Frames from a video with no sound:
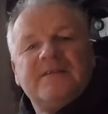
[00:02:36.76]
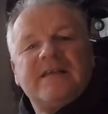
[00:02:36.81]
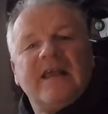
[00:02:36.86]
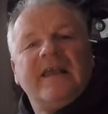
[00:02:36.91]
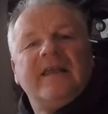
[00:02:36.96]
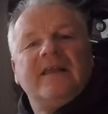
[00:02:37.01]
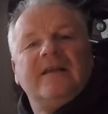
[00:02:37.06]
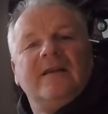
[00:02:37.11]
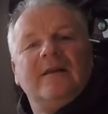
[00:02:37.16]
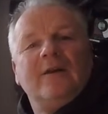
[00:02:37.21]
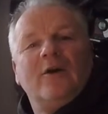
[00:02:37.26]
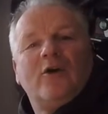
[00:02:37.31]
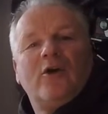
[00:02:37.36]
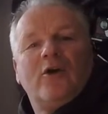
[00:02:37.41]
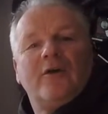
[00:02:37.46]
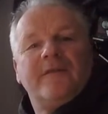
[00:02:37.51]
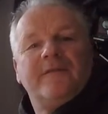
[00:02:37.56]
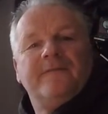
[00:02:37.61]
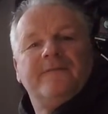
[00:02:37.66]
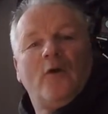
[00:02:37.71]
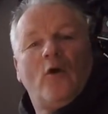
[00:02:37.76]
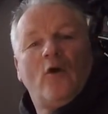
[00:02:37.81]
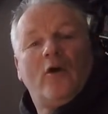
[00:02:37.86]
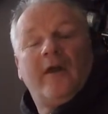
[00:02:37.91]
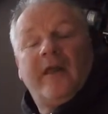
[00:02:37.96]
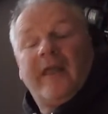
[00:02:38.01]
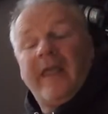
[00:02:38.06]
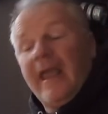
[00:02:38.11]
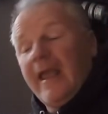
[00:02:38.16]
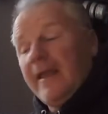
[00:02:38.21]
taking a look at the vlog
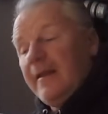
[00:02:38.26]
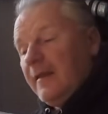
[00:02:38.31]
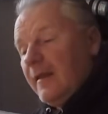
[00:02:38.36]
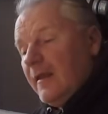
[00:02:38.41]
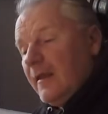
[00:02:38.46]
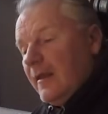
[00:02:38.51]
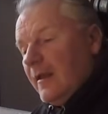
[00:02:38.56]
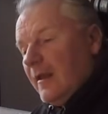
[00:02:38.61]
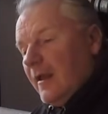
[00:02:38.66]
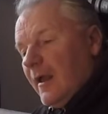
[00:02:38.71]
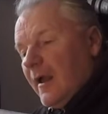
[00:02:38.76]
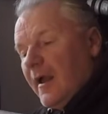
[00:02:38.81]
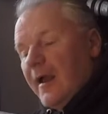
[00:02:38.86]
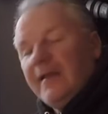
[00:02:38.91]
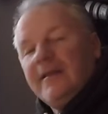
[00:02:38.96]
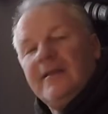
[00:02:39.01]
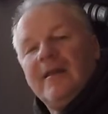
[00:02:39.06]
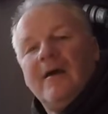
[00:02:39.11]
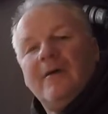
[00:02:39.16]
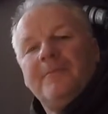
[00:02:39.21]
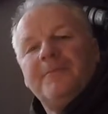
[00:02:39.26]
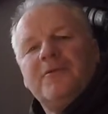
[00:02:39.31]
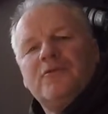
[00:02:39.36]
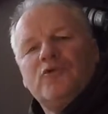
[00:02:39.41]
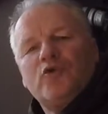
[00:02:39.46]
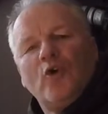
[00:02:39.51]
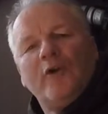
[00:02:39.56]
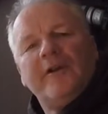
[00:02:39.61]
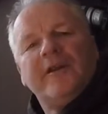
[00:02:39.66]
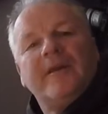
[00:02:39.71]
again. And
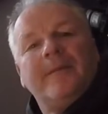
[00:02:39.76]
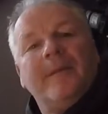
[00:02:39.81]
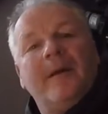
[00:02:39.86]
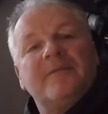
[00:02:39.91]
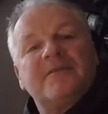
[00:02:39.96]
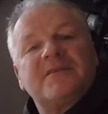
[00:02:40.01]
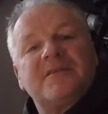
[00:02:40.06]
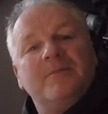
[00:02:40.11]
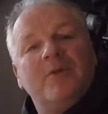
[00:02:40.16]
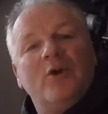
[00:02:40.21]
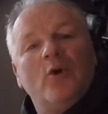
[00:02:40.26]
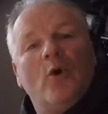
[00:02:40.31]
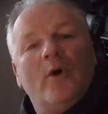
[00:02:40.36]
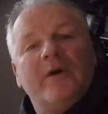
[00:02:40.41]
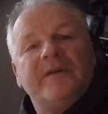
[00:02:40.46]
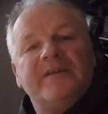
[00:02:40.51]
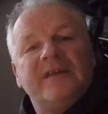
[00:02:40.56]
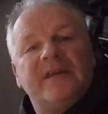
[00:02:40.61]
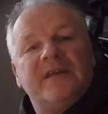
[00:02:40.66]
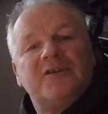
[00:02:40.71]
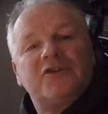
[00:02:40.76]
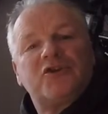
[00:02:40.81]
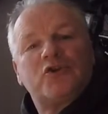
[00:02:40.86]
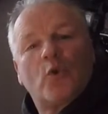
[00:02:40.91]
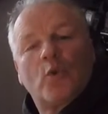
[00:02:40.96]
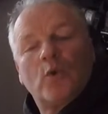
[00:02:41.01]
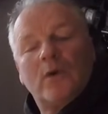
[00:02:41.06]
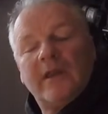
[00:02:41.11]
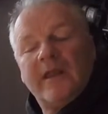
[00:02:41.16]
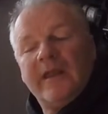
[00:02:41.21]
try to come up with some new ideas
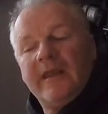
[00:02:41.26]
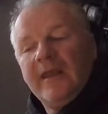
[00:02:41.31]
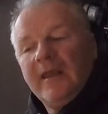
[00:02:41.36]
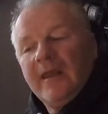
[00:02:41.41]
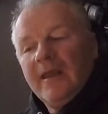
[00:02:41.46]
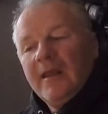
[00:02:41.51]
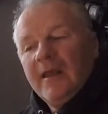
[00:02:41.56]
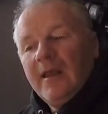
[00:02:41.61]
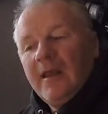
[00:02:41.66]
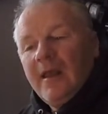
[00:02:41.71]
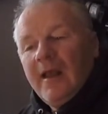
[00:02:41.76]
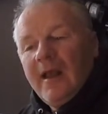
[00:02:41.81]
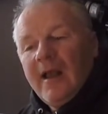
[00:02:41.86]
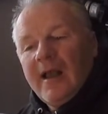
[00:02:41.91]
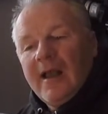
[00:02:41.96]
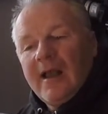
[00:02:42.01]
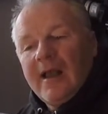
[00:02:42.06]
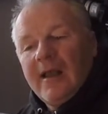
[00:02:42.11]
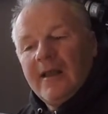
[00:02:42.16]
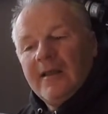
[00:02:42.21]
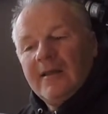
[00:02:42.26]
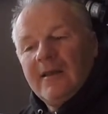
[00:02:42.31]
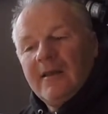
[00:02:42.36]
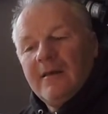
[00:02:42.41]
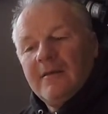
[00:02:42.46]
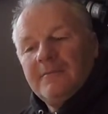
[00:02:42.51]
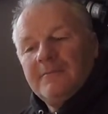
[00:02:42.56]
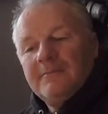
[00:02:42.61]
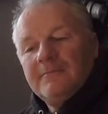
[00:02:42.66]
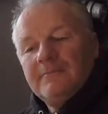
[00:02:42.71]
shortly,
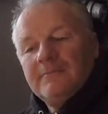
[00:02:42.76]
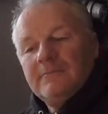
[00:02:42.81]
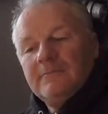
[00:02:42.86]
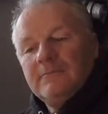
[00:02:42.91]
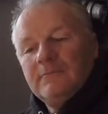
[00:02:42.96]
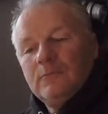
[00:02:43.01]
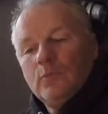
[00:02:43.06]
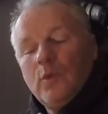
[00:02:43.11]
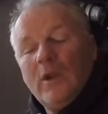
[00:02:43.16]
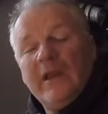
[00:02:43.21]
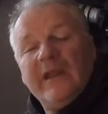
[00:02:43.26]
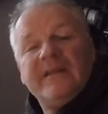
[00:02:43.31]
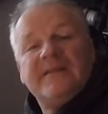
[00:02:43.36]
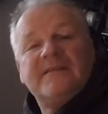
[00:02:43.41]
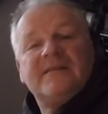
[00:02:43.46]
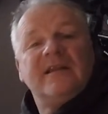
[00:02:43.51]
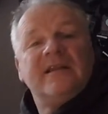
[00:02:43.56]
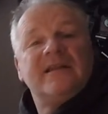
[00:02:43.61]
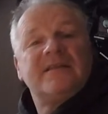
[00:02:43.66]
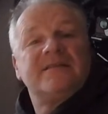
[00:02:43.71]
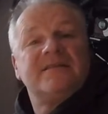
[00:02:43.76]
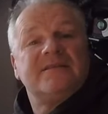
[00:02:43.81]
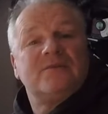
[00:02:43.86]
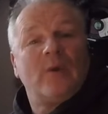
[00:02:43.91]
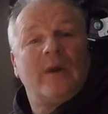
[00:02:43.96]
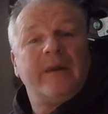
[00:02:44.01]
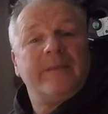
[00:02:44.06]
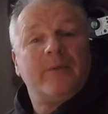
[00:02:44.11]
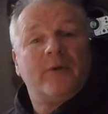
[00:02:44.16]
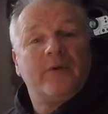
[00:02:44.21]
and willing to listen
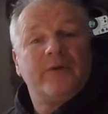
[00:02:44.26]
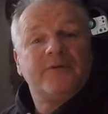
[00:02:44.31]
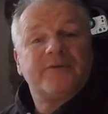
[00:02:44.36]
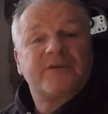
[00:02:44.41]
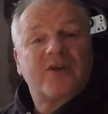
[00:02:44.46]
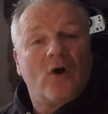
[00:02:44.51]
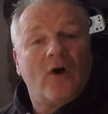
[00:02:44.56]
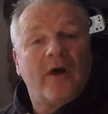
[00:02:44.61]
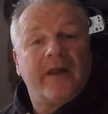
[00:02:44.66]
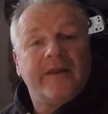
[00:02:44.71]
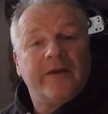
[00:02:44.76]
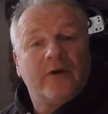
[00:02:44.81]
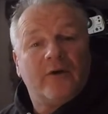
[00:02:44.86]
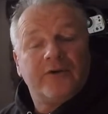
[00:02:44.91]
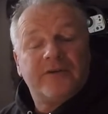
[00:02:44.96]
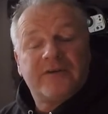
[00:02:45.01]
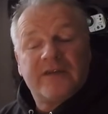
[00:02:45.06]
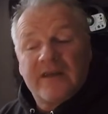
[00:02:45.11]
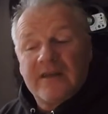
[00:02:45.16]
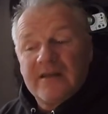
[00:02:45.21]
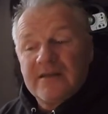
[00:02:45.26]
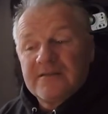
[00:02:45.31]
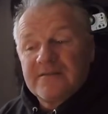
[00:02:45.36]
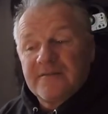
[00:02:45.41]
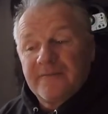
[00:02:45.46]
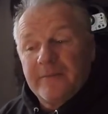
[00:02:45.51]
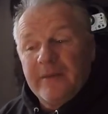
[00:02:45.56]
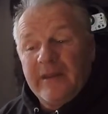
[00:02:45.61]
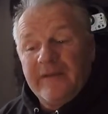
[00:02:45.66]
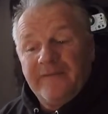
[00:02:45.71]
to anybody who's got any ideas
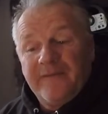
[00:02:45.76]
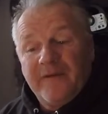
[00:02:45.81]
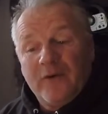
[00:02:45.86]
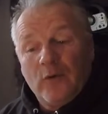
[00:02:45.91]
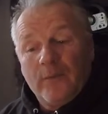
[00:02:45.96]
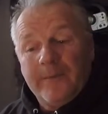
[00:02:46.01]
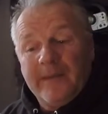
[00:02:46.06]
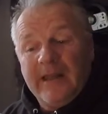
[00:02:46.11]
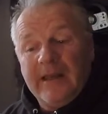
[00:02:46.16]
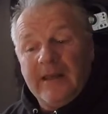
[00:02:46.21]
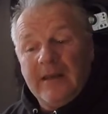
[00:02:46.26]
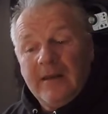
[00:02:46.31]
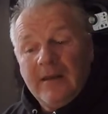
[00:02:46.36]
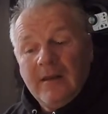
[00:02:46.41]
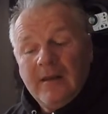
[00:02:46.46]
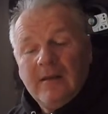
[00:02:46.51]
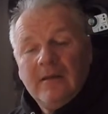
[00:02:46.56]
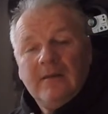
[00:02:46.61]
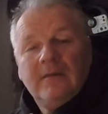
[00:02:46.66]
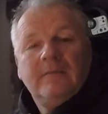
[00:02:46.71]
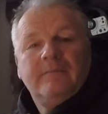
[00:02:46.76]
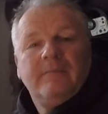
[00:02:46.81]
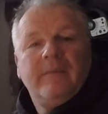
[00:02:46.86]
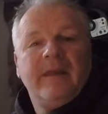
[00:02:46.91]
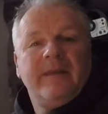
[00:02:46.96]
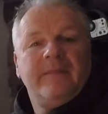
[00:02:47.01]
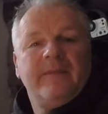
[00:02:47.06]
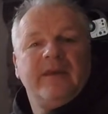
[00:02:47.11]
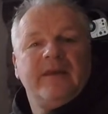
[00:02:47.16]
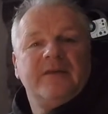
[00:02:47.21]
of me filming,
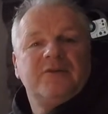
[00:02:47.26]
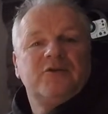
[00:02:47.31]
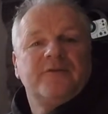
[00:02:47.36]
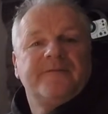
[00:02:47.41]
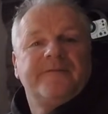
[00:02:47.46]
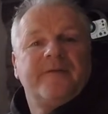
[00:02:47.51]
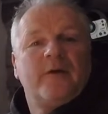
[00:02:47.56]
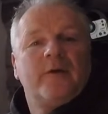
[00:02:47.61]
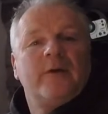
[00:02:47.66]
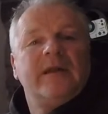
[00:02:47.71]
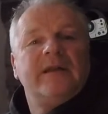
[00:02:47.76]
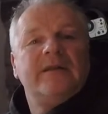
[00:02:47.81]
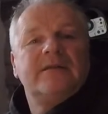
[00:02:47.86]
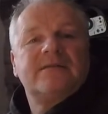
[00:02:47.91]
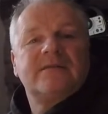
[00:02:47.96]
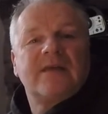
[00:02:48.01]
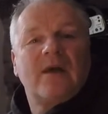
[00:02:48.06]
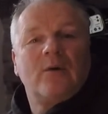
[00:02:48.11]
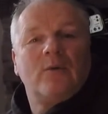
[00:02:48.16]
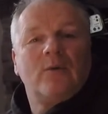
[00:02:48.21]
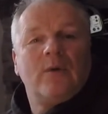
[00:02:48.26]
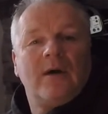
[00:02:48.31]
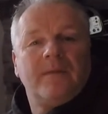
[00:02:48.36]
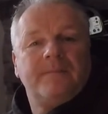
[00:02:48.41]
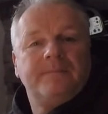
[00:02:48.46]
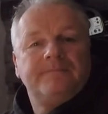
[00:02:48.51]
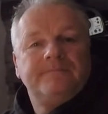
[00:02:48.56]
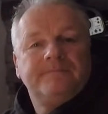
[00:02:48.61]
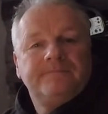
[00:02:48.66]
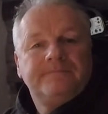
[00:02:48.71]
maybe interviewing.
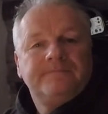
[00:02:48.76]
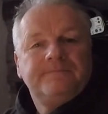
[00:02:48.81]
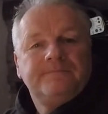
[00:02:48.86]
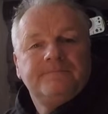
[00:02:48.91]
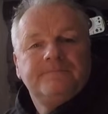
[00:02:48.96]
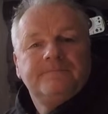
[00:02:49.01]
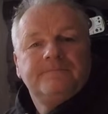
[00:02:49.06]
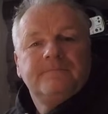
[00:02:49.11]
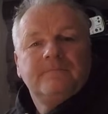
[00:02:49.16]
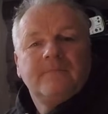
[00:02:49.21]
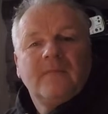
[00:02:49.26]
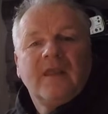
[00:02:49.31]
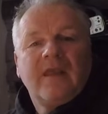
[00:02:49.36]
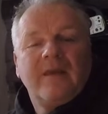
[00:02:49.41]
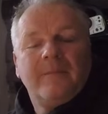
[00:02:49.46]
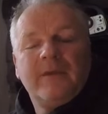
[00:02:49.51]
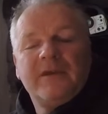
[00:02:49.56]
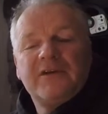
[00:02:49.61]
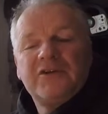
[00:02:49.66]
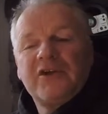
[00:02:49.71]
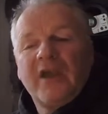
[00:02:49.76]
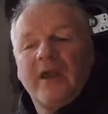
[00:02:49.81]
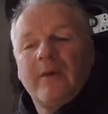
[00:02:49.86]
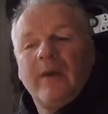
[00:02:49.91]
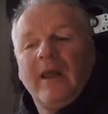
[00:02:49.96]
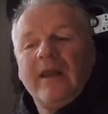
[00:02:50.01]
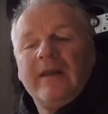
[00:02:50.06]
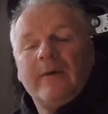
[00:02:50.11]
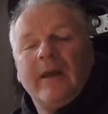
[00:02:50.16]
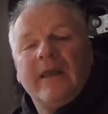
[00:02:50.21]
So give me a shout.
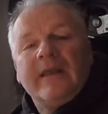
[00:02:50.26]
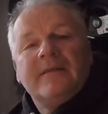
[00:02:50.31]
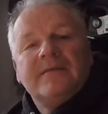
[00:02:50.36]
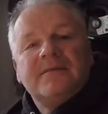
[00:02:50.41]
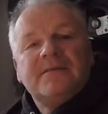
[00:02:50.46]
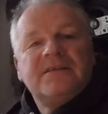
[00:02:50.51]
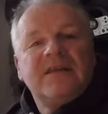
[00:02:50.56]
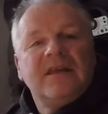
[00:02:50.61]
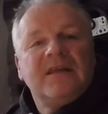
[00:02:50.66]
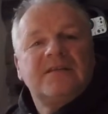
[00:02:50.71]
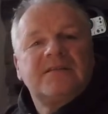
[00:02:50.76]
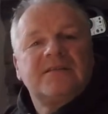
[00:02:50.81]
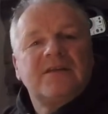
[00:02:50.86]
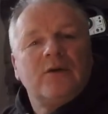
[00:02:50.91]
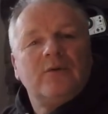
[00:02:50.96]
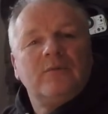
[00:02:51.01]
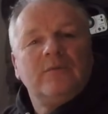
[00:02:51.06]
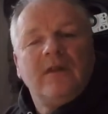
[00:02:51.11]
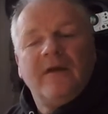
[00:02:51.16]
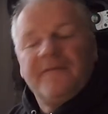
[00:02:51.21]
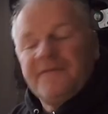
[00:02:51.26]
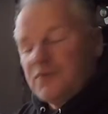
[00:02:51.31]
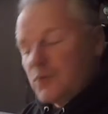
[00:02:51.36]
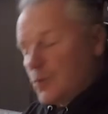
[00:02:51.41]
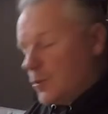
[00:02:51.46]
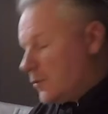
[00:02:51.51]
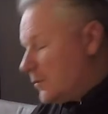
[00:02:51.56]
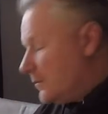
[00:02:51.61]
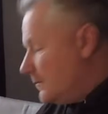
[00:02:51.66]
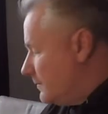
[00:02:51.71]
Anyway, see you soon. Love to
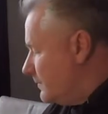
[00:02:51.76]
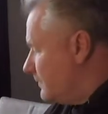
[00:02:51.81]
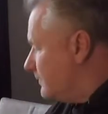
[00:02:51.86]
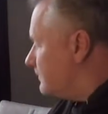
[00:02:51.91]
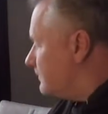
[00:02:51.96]
all.